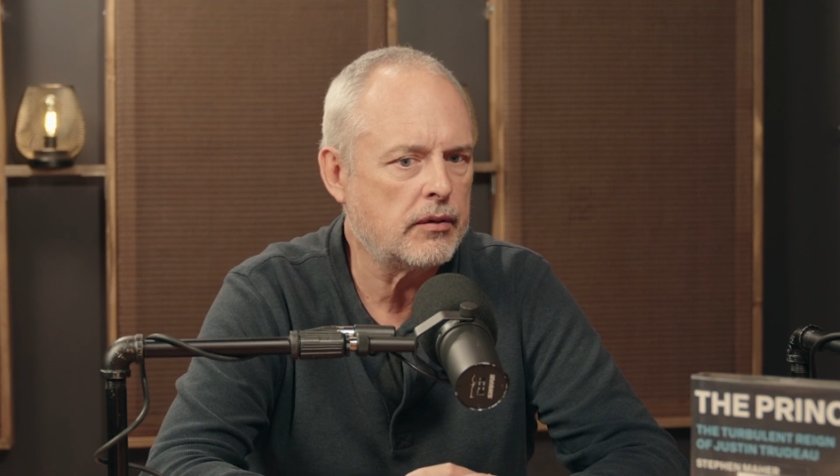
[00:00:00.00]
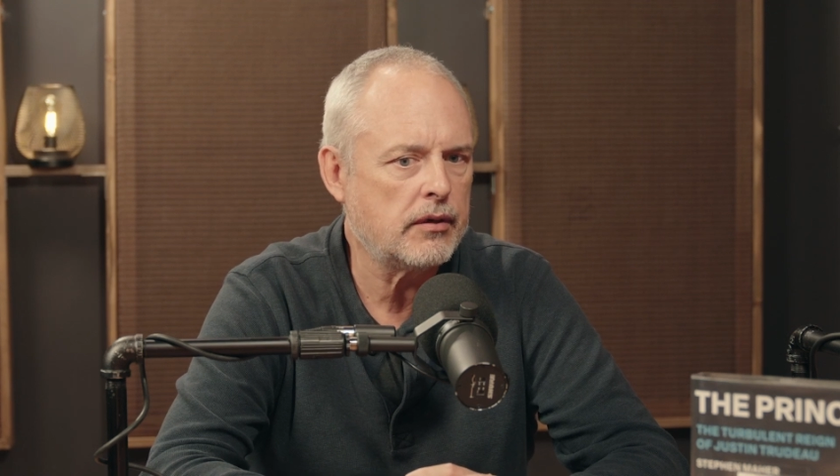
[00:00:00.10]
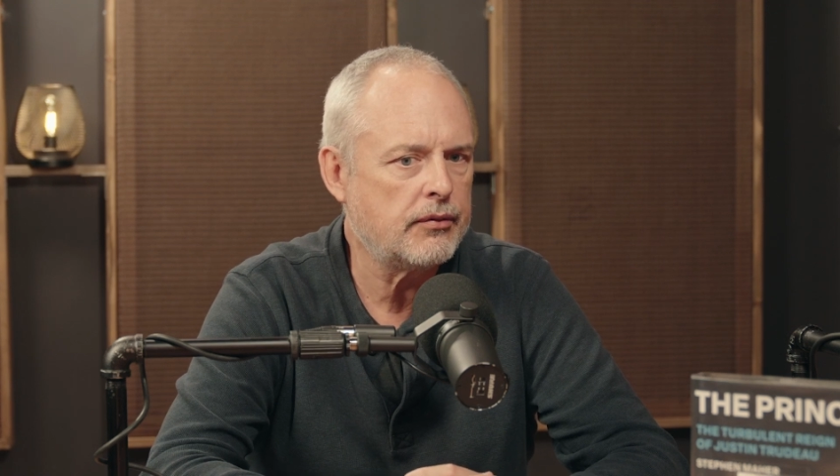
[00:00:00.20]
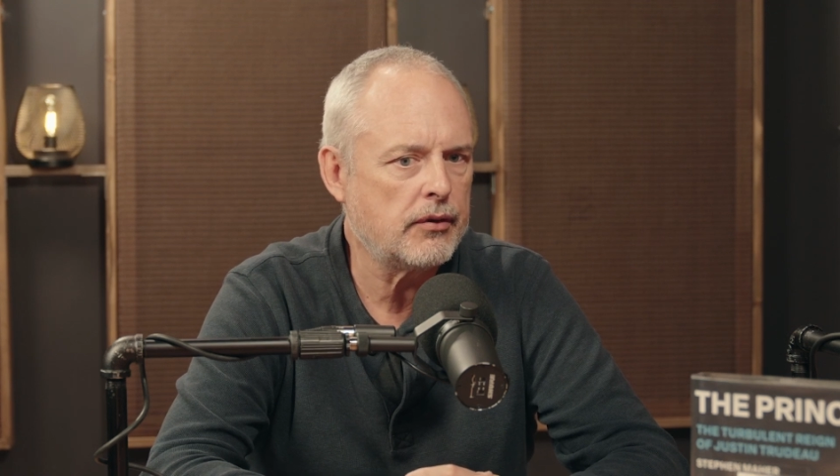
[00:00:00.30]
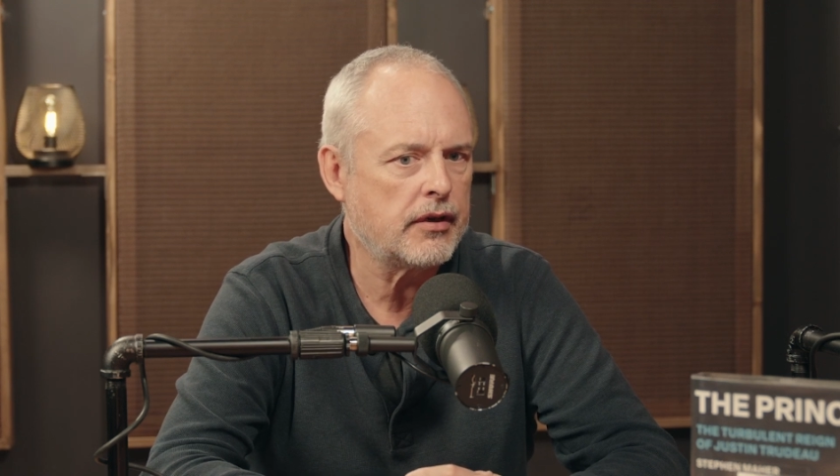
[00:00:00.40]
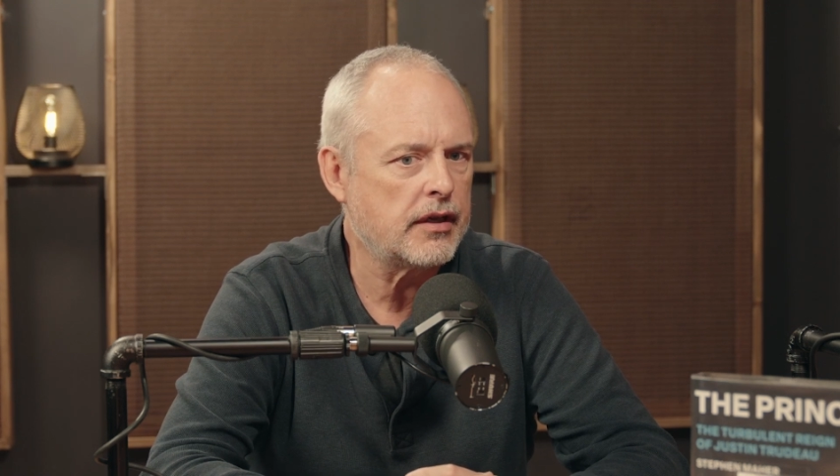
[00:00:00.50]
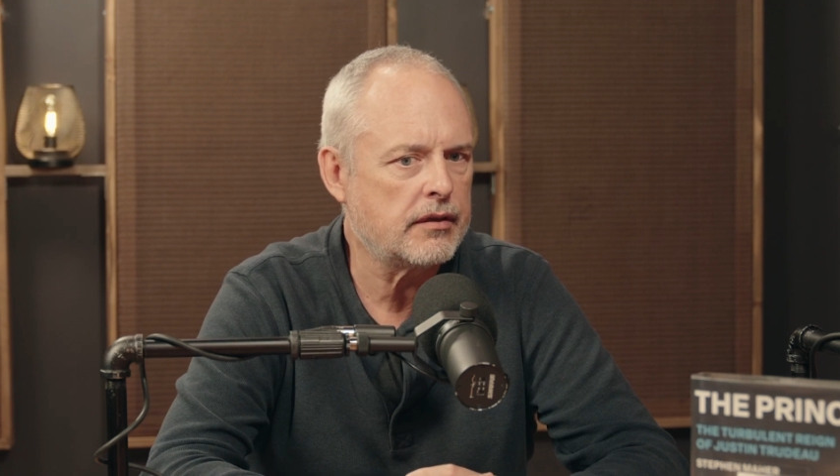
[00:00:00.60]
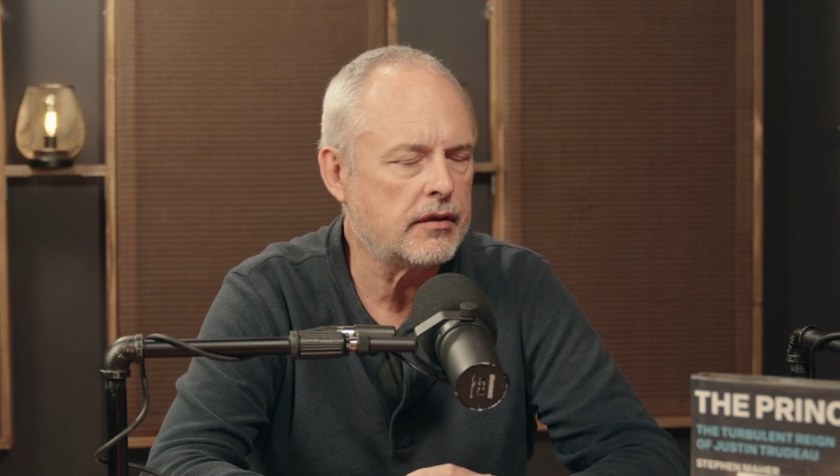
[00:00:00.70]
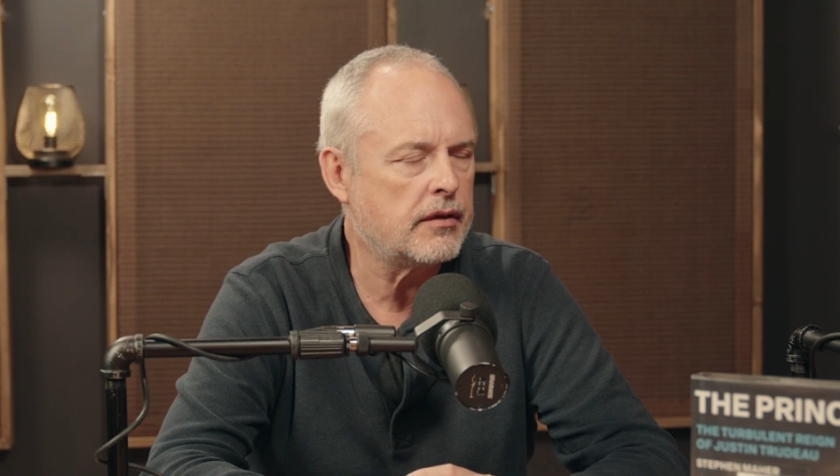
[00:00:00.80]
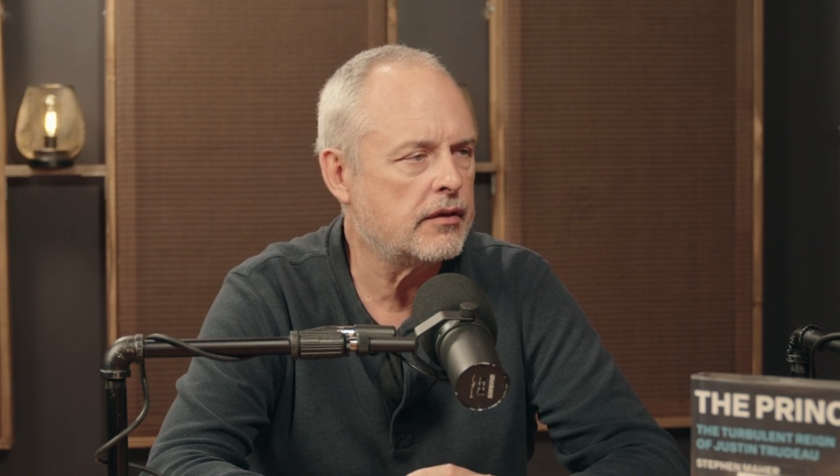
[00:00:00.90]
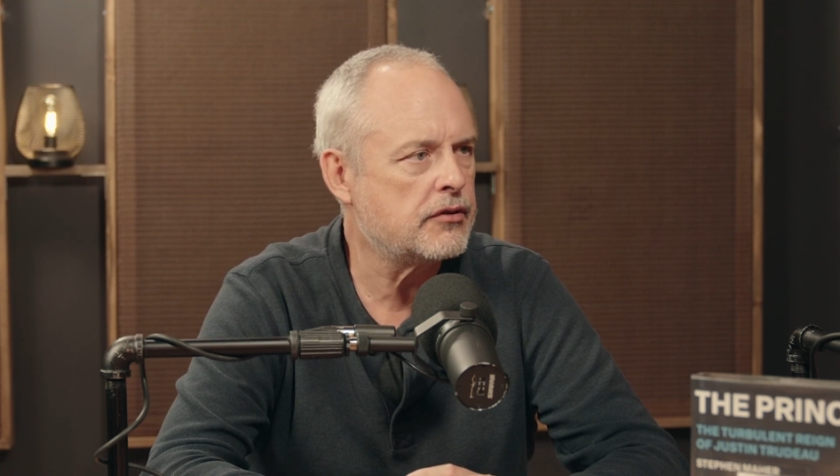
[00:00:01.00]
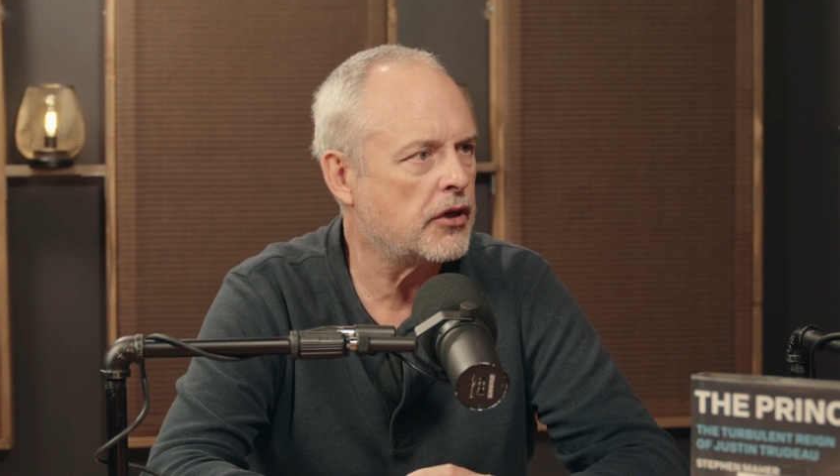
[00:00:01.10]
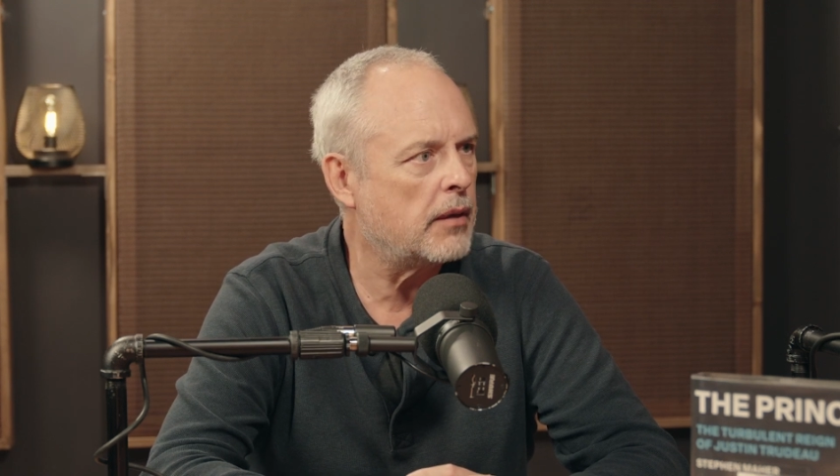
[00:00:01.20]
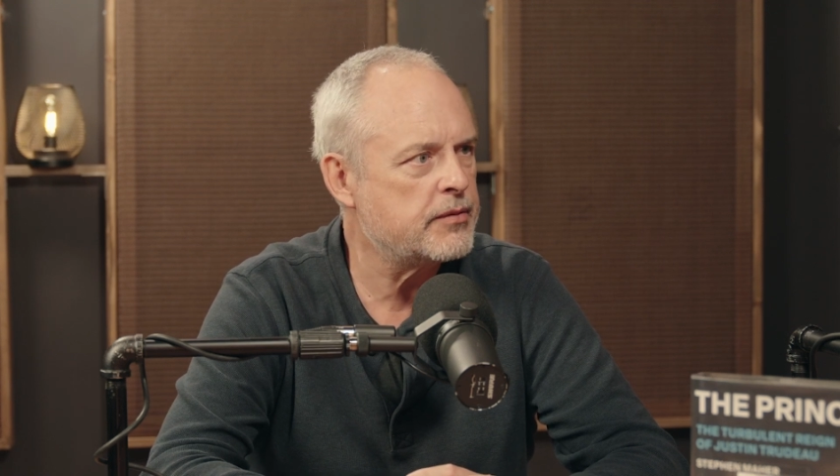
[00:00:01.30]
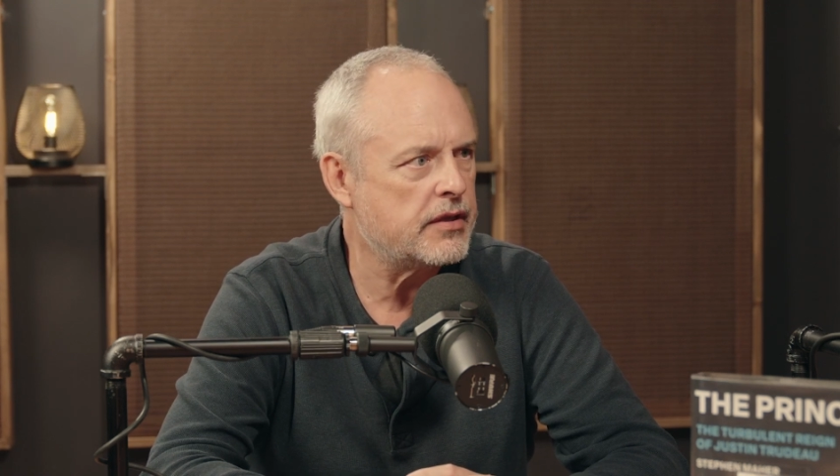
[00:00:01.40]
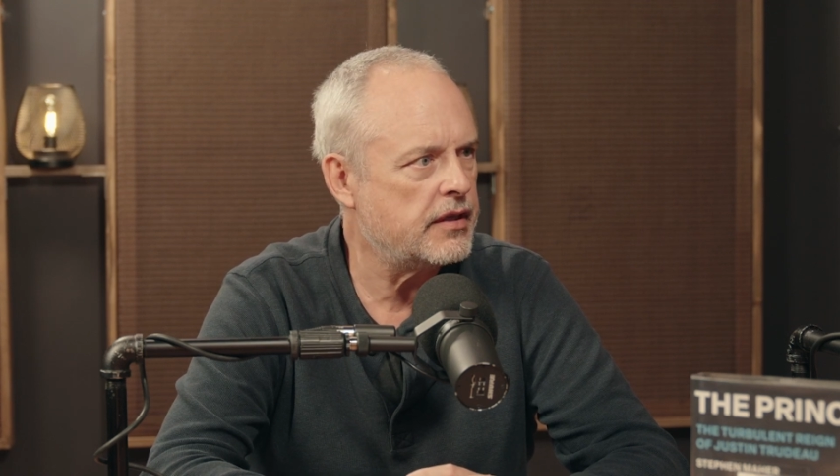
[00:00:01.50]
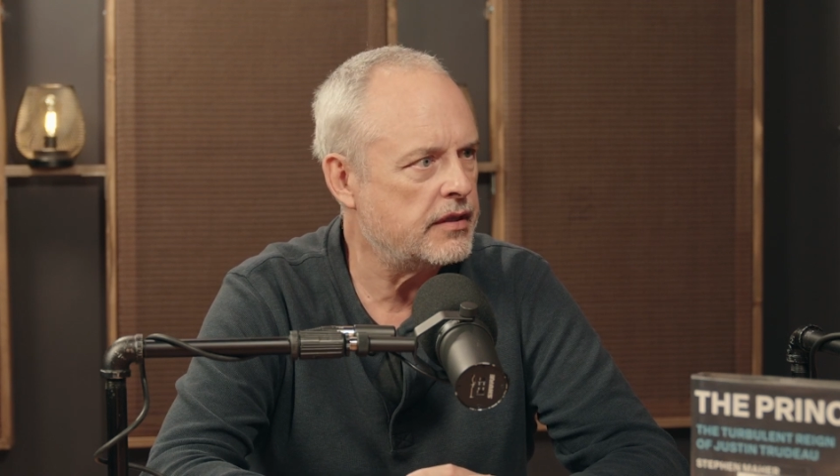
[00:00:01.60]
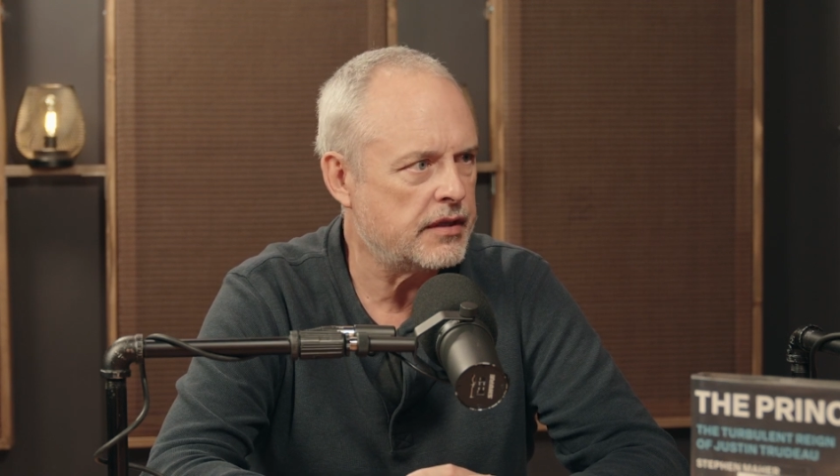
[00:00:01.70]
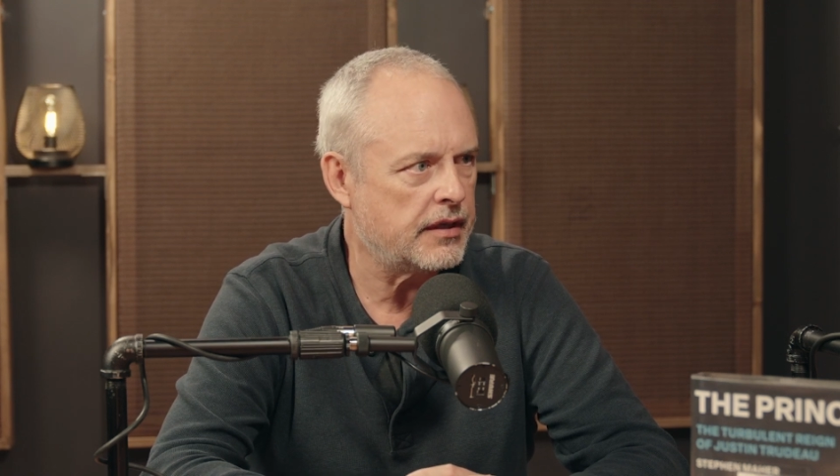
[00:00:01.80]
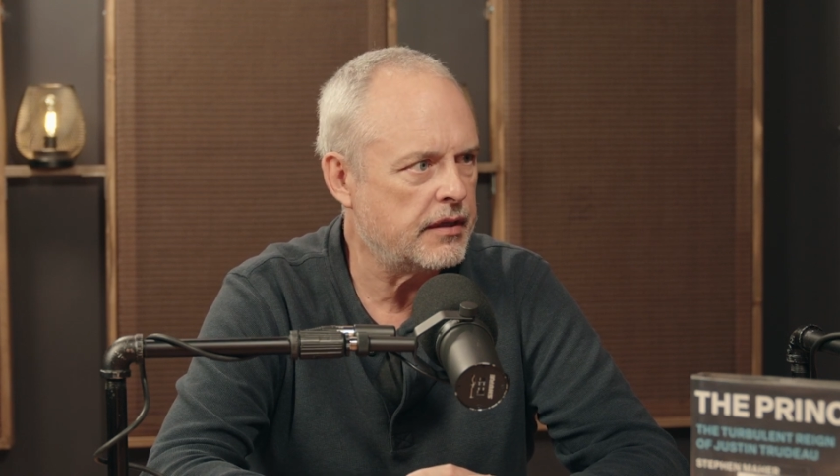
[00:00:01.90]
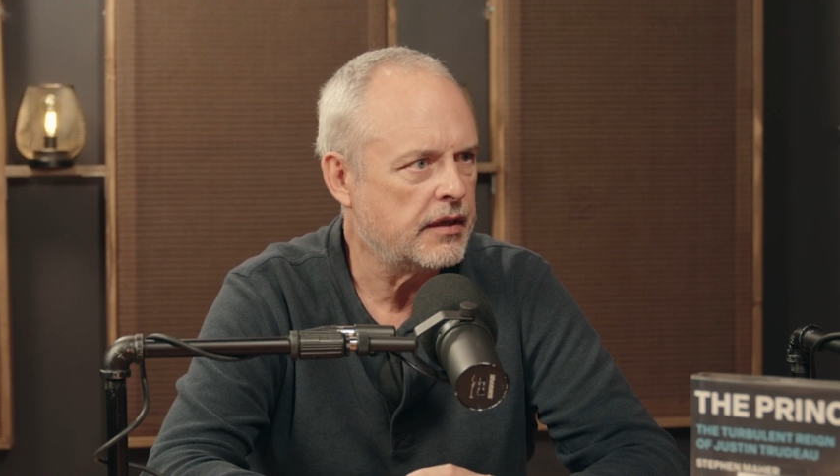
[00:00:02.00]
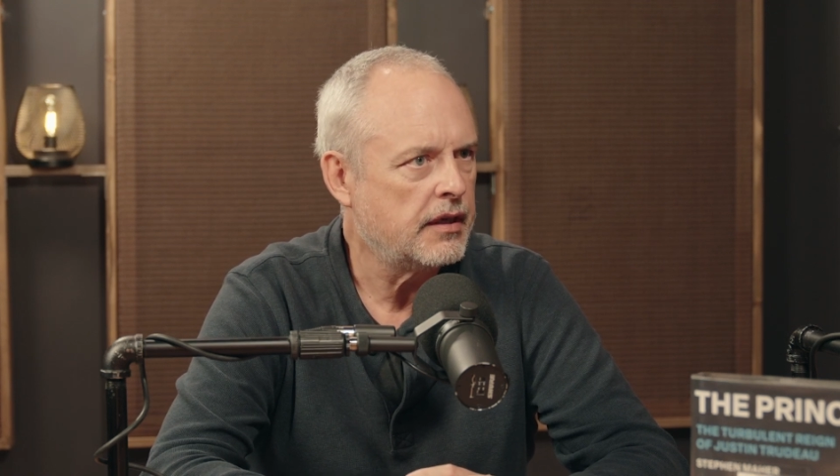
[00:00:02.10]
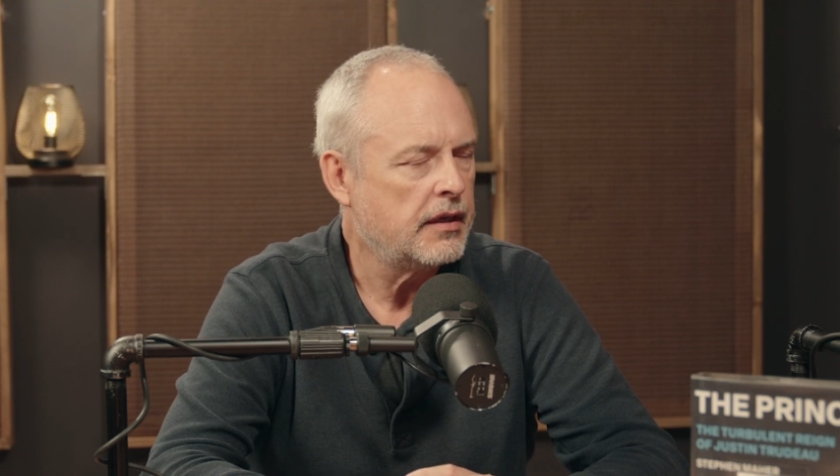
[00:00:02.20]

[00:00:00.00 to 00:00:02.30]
if you look at the jobs that he did,